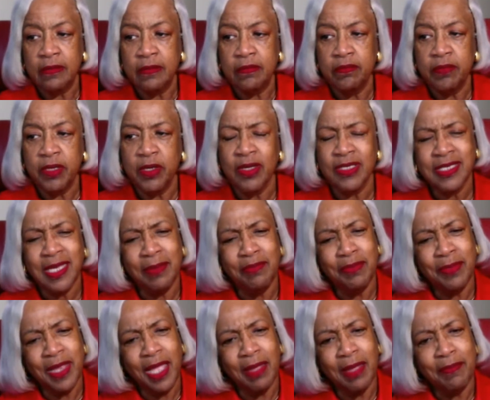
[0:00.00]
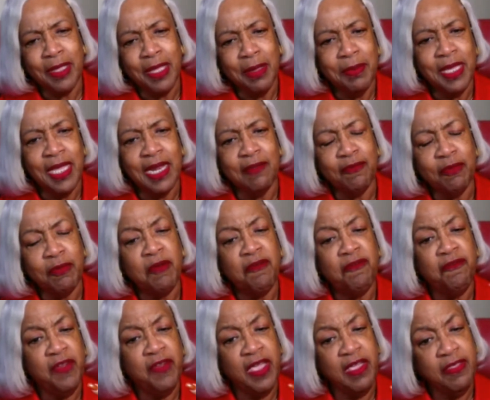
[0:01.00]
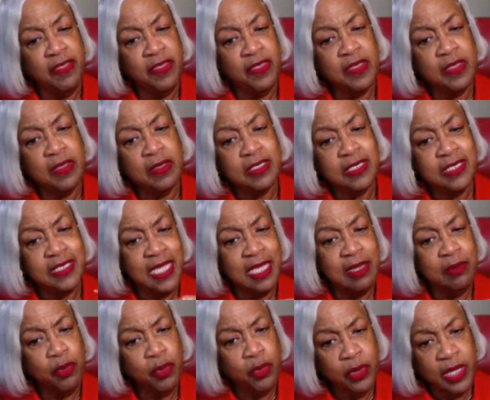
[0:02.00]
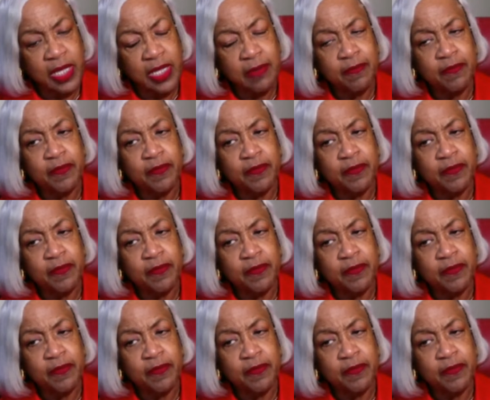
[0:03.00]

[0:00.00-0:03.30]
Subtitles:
because I'm coming at it from a faith standpoint,